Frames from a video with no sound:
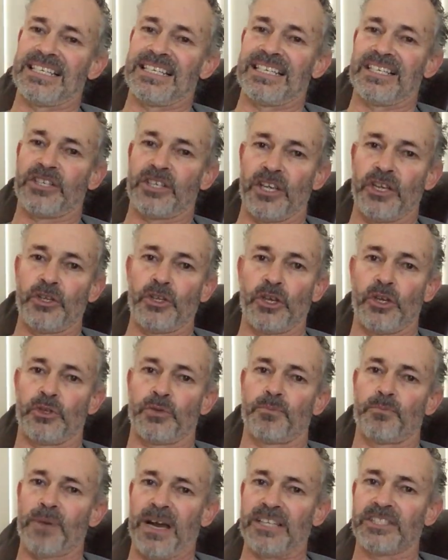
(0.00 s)

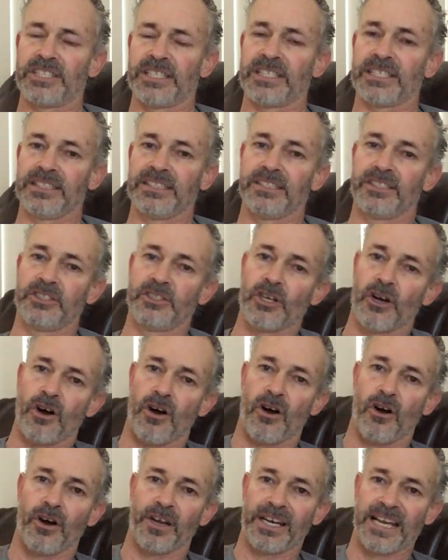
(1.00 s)
is basically
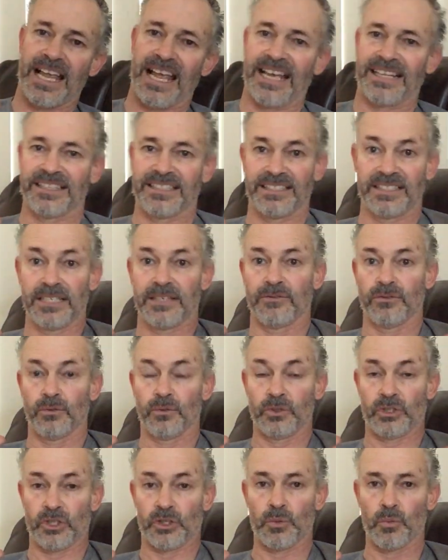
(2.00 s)
God and the
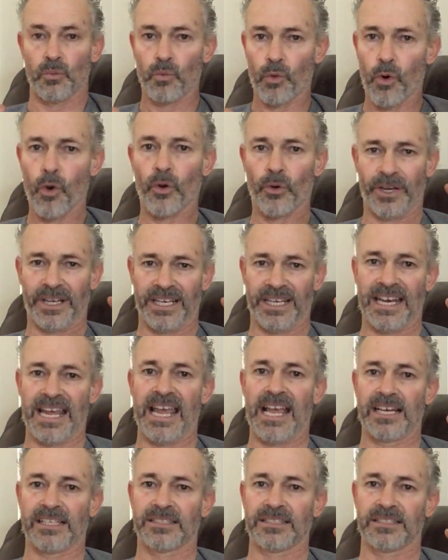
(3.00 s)
devil just warring it
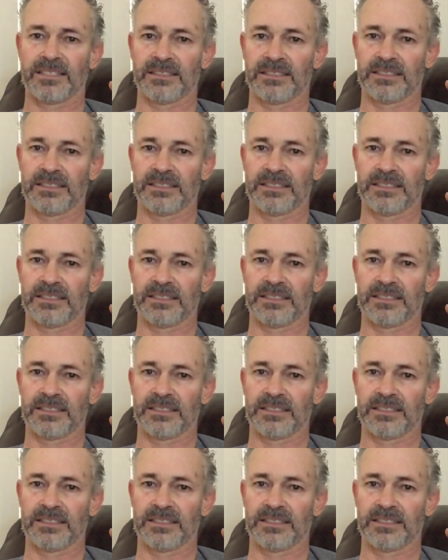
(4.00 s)
out.